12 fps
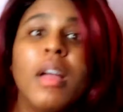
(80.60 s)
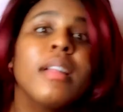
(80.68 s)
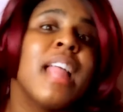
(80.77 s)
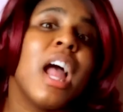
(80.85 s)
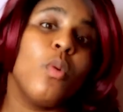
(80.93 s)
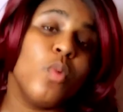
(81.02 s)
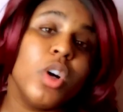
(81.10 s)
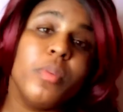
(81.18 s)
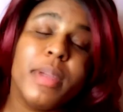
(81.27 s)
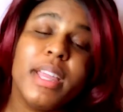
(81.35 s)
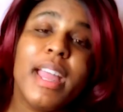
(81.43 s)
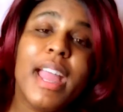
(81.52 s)
Now, we'll
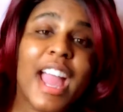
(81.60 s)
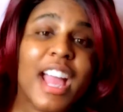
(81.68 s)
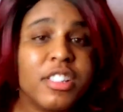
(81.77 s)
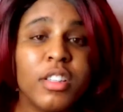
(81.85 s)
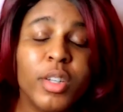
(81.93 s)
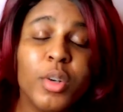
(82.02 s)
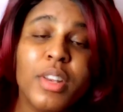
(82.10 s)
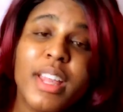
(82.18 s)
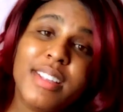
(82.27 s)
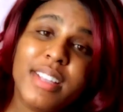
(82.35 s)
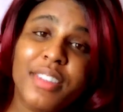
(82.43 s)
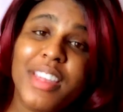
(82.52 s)
be excluding
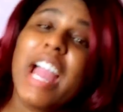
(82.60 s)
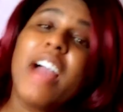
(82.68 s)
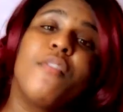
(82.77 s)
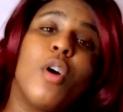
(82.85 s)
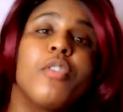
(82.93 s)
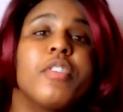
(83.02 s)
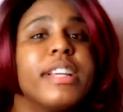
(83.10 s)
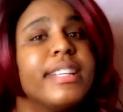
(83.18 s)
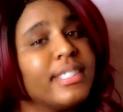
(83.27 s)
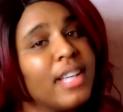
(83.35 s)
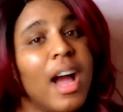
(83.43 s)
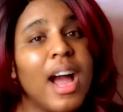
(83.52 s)
anything I've already
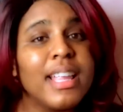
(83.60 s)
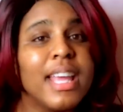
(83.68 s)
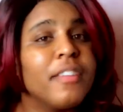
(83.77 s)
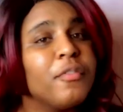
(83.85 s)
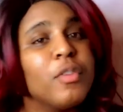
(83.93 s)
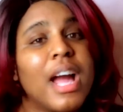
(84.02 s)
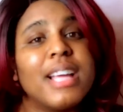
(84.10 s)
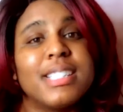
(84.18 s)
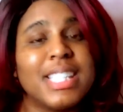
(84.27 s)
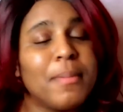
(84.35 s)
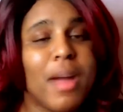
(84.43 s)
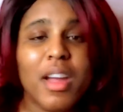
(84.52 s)
done. And if you guys
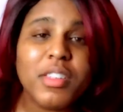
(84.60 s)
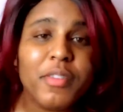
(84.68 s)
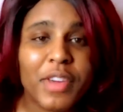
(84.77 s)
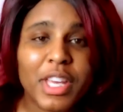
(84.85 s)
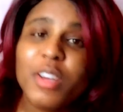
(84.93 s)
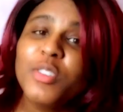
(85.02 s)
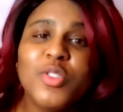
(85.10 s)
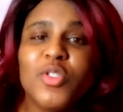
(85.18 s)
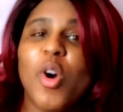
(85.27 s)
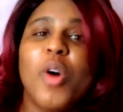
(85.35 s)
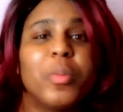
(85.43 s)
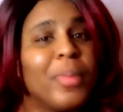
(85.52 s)
see my other videos, you know
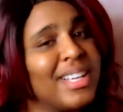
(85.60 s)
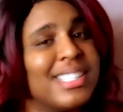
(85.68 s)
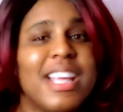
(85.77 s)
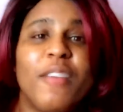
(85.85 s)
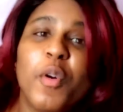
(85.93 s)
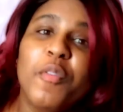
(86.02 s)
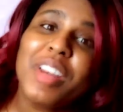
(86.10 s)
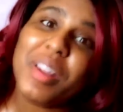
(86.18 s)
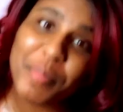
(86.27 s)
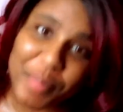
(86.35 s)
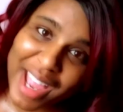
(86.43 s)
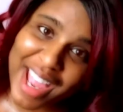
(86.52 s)
all the places I've already
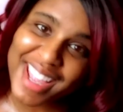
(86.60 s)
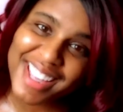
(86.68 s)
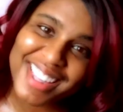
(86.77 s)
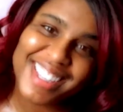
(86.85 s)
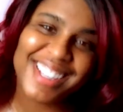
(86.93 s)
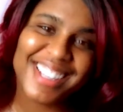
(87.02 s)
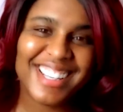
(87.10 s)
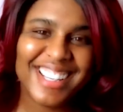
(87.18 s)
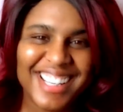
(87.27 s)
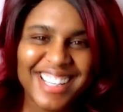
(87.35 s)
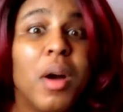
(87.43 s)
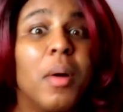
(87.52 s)
been.
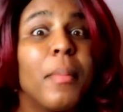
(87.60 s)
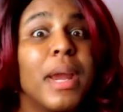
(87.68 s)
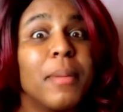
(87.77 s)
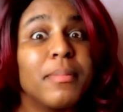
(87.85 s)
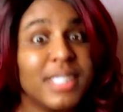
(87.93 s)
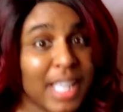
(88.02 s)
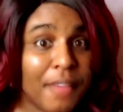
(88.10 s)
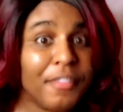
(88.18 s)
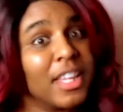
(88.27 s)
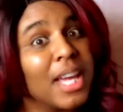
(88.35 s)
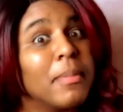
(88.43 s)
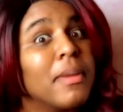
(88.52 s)
But I'm
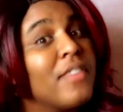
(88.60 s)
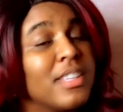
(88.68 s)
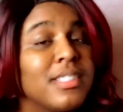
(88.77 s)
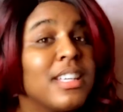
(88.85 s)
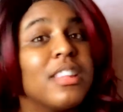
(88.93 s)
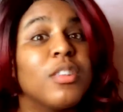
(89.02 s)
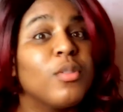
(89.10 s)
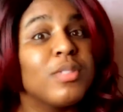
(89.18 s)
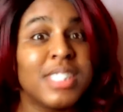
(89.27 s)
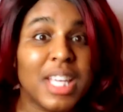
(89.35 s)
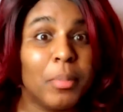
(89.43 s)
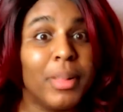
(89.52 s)
definitely going to be visiting those
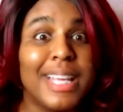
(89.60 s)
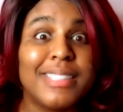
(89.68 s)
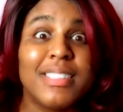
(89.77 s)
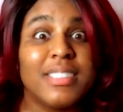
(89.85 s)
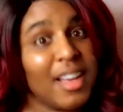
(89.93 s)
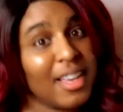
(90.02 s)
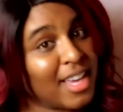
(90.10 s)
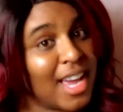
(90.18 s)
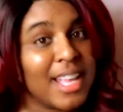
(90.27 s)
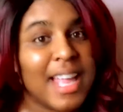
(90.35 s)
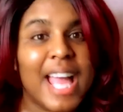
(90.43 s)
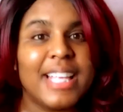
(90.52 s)
same places
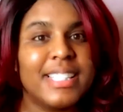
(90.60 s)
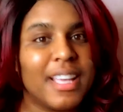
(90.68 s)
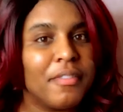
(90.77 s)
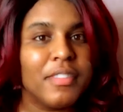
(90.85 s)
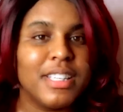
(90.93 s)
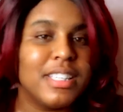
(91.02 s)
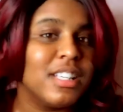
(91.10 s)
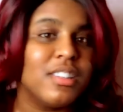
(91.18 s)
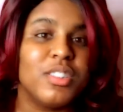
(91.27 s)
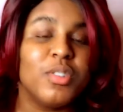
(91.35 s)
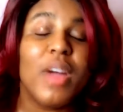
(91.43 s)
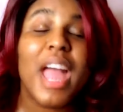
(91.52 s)
again. I definitely didn't
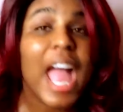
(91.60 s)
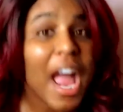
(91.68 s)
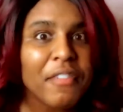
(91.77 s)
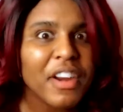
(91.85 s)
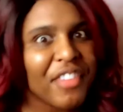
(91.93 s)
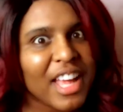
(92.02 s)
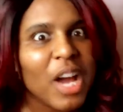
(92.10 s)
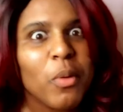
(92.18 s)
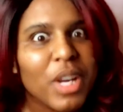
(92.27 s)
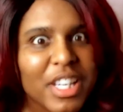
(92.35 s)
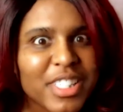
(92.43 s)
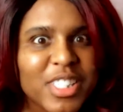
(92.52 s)
do everything I
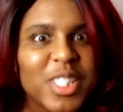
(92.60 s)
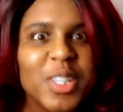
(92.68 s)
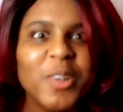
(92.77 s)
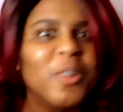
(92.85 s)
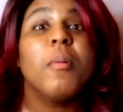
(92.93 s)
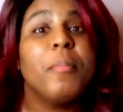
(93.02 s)
wanted to do.